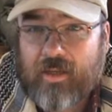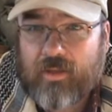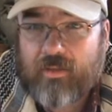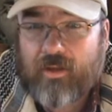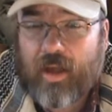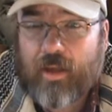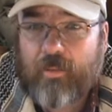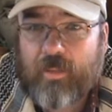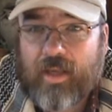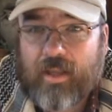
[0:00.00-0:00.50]

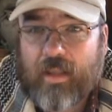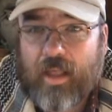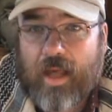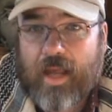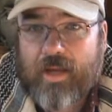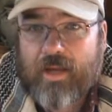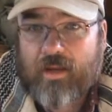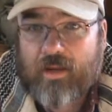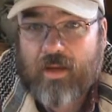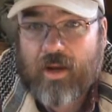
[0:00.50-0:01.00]
drop me a
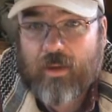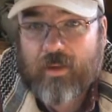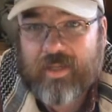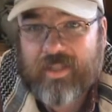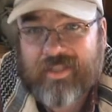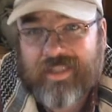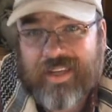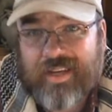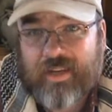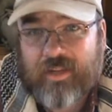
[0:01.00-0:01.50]
line. You can always
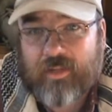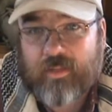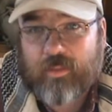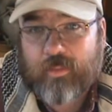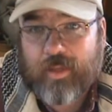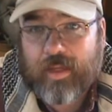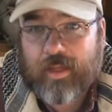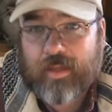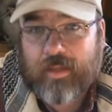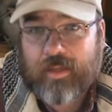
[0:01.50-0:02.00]
send it to
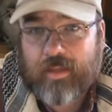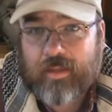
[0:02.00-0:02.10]
me.